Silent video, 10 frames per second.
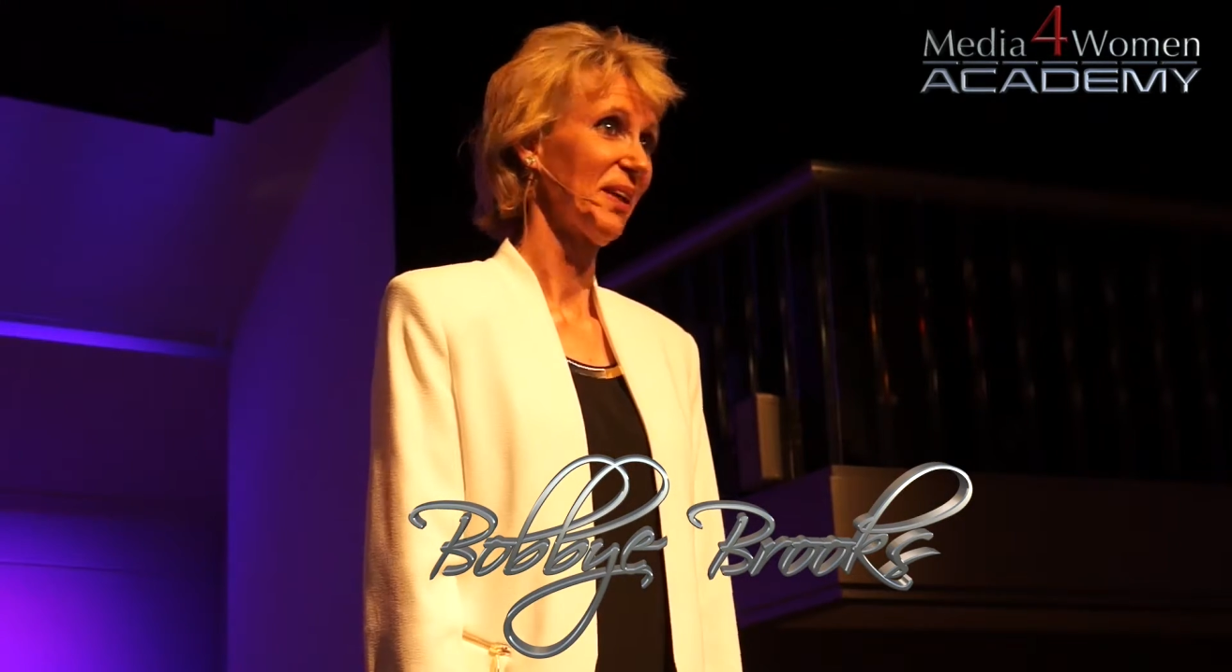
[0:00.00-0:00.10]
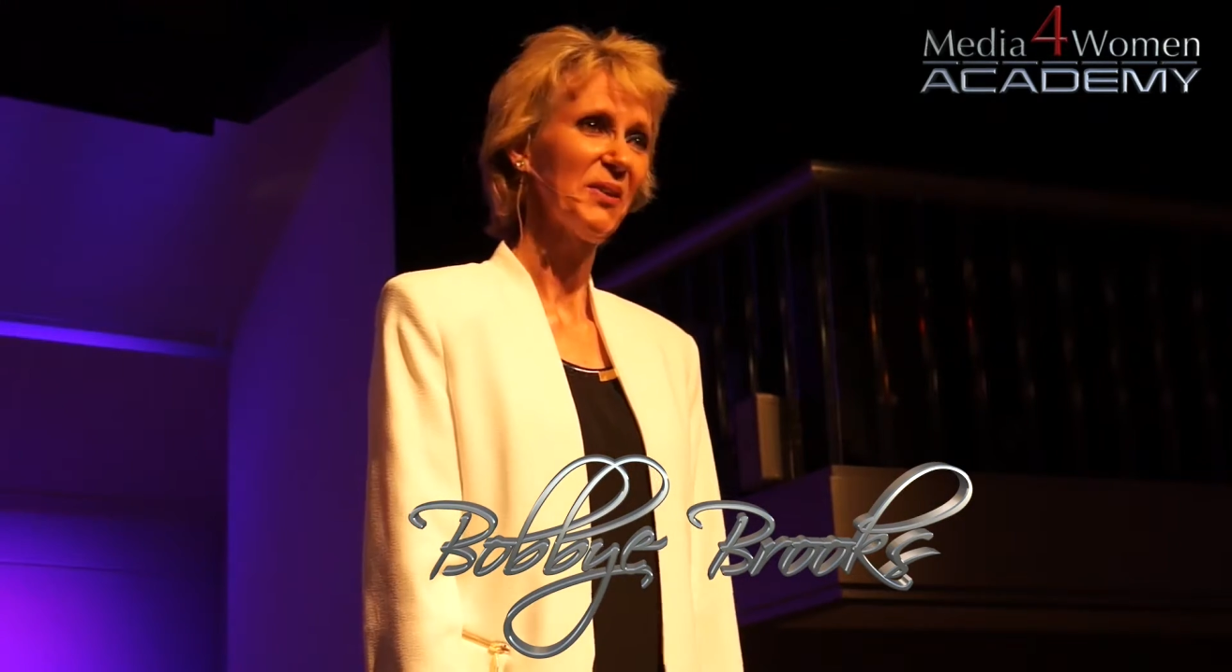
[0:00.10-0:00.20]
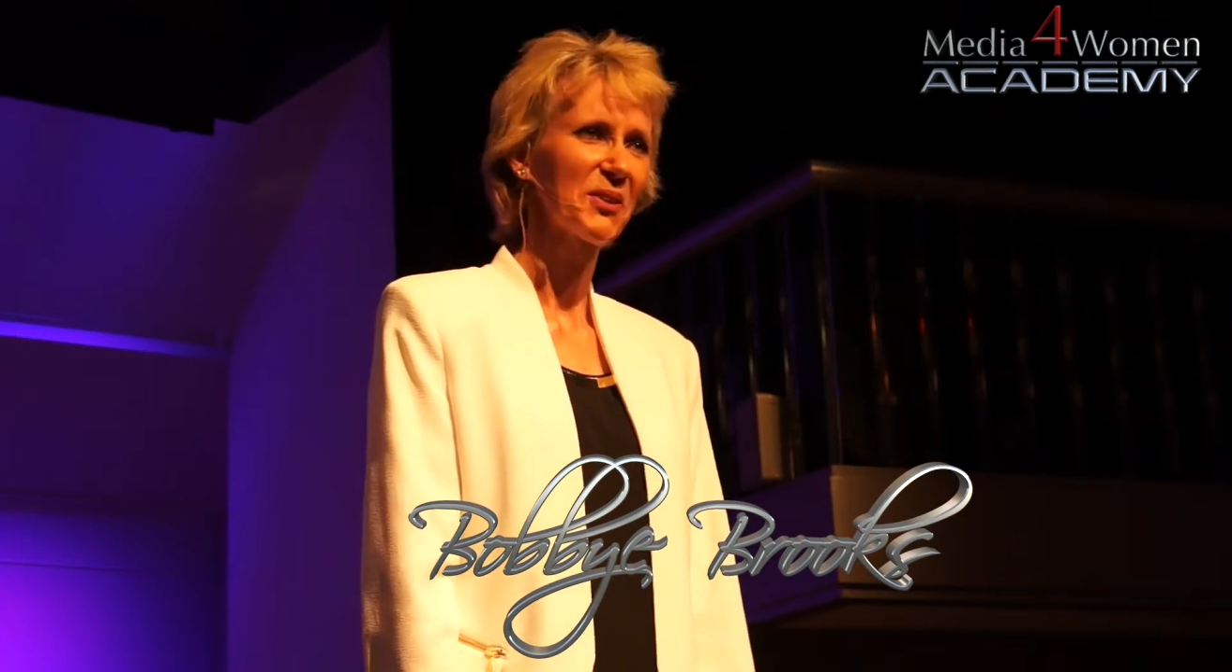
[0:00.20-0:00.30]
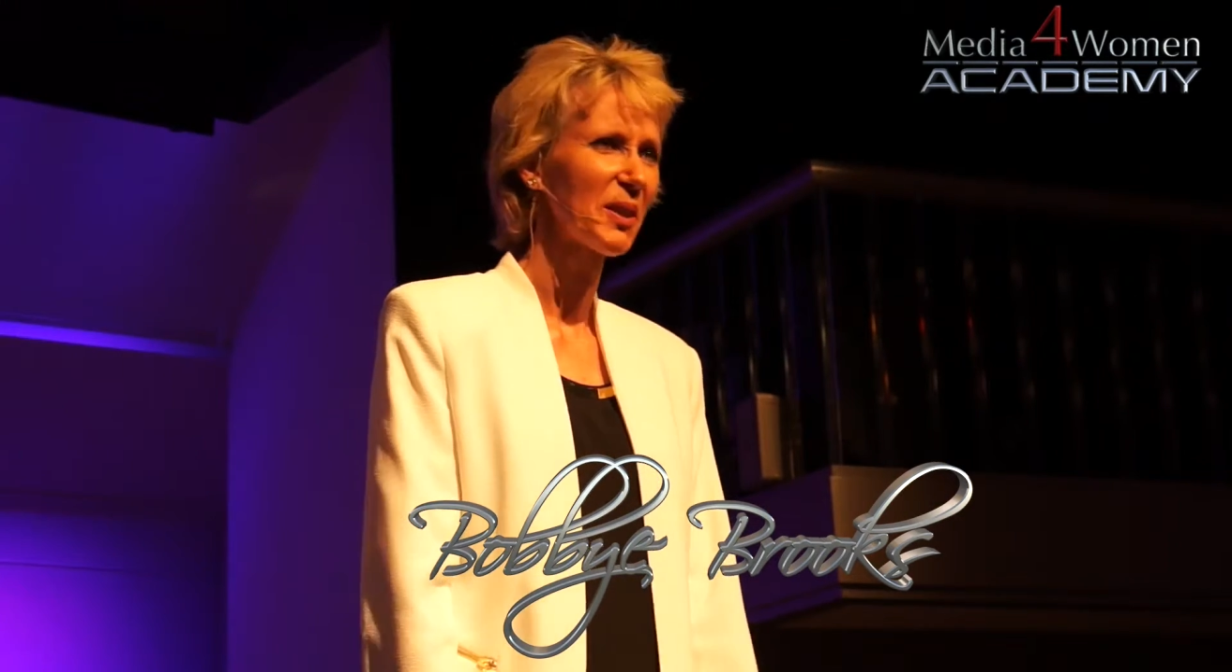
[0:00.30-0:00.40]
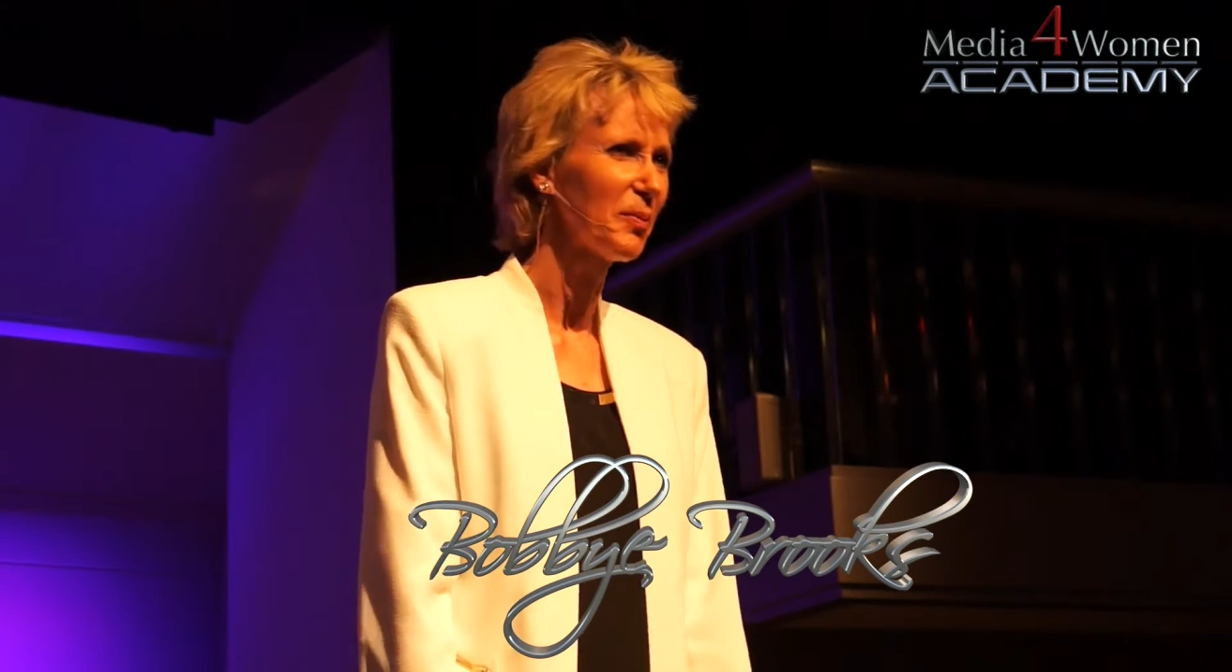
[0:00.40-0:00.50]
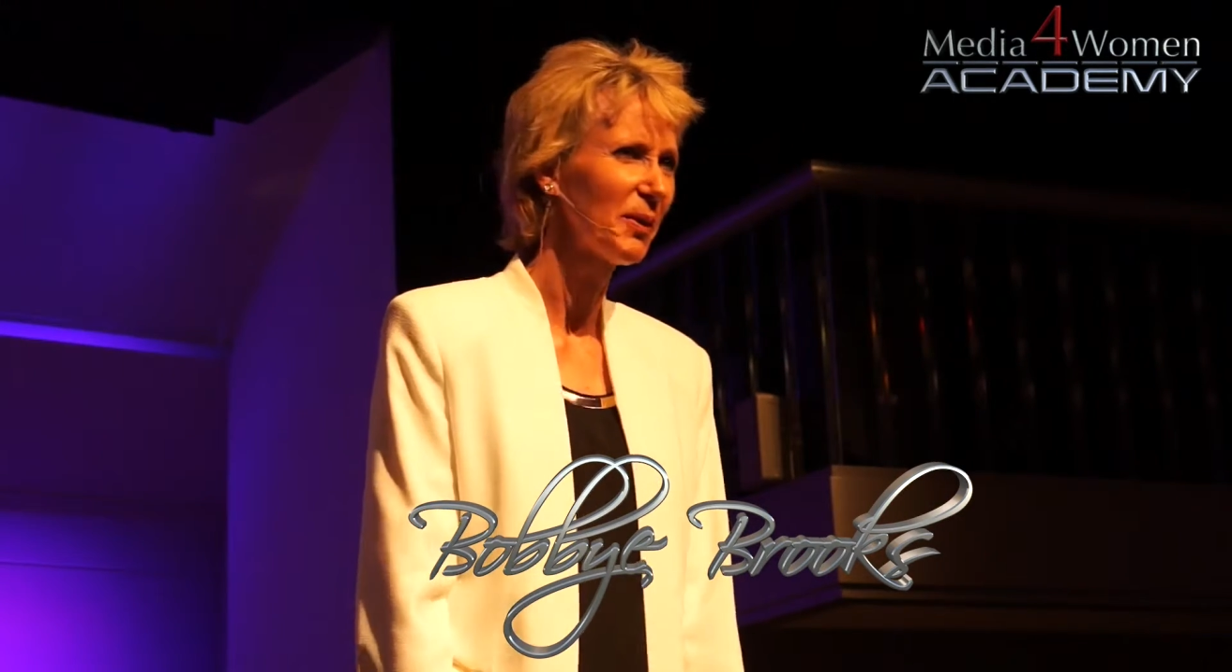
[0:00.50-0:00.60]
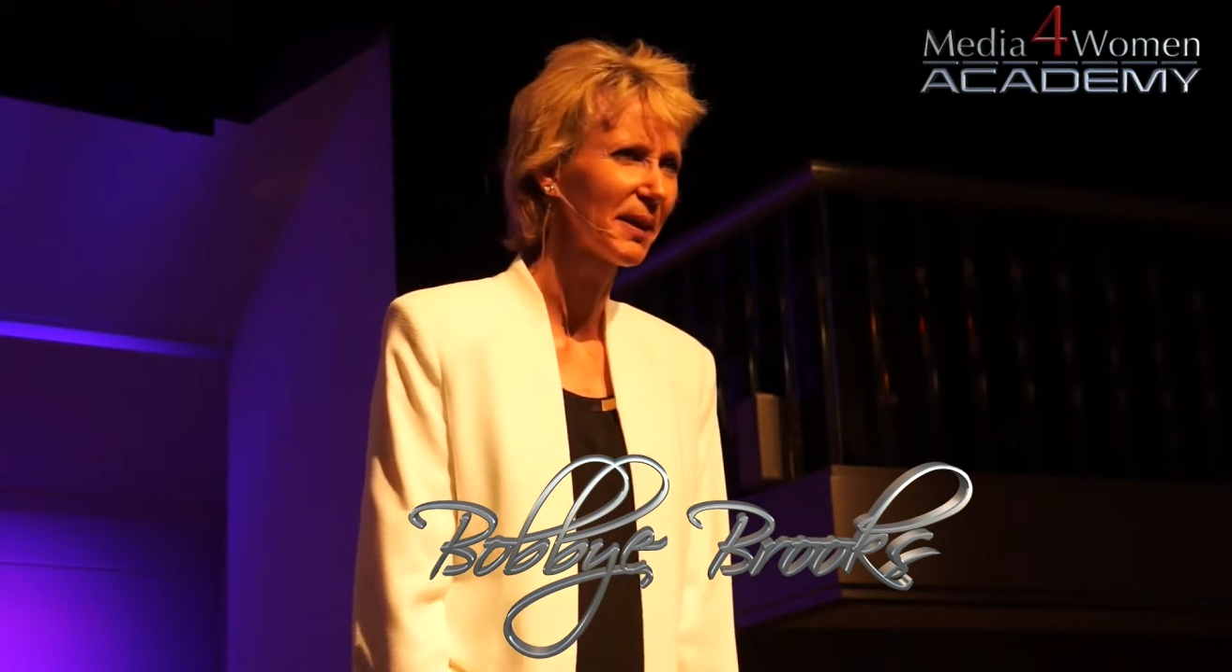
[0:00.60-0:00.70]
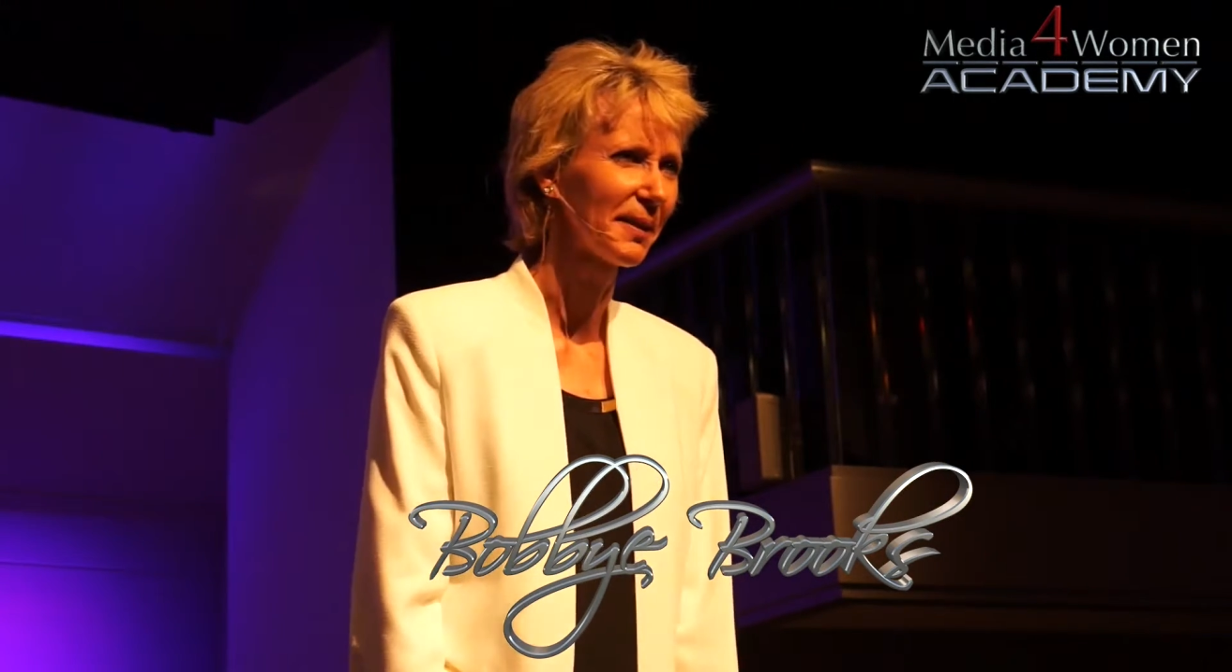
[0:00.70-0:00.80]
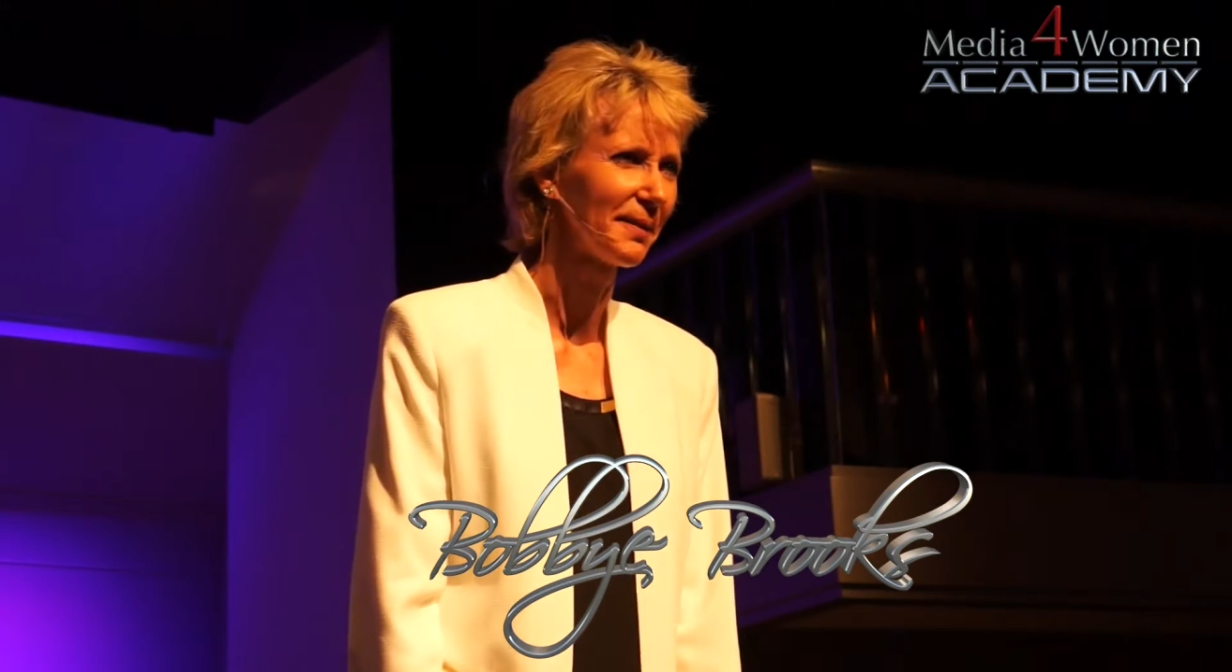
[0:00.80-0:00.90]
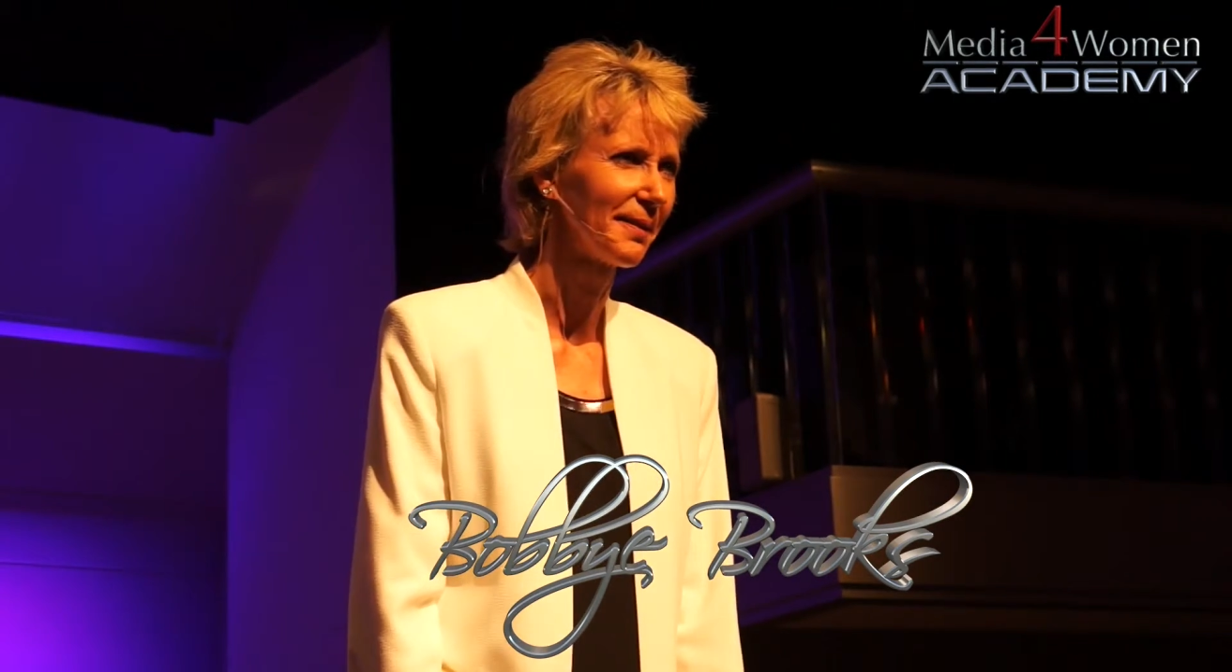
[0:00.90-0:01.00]
He'll just keep
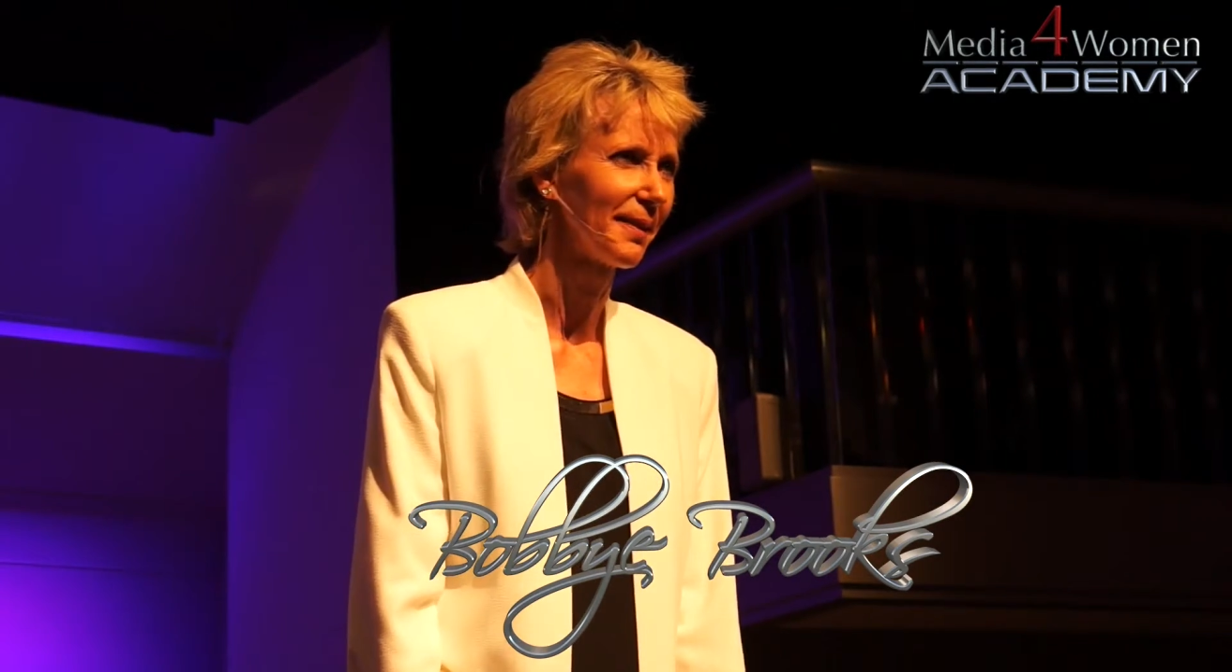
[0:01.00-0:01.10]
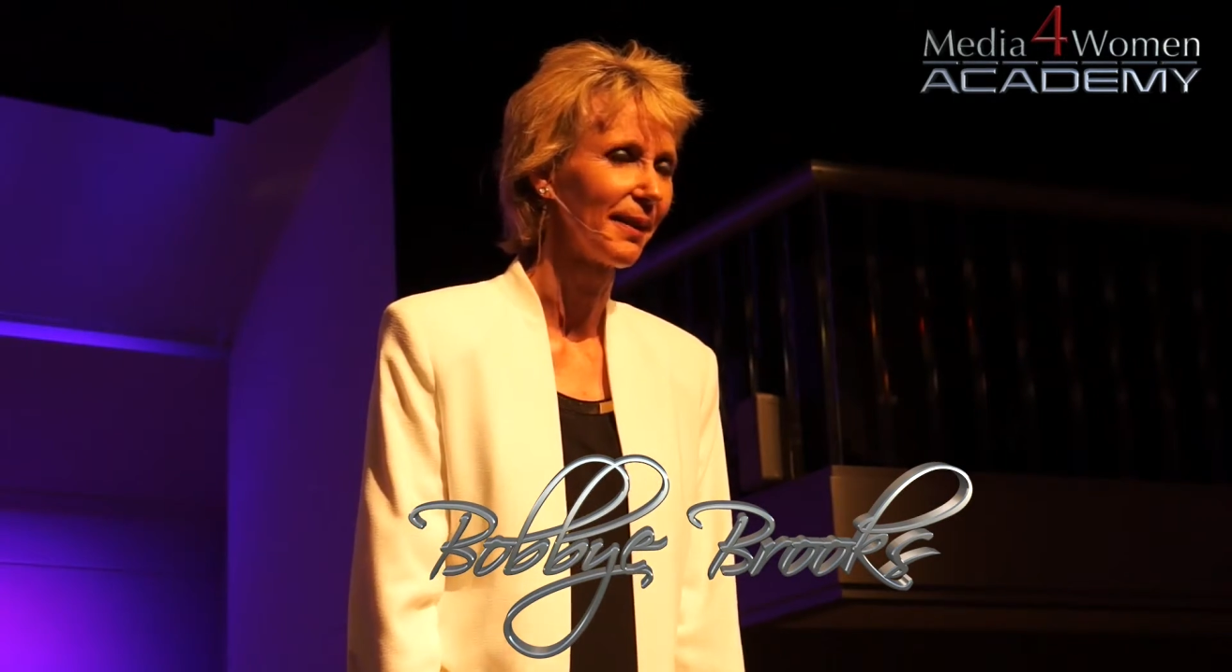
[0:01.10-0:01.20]
looking.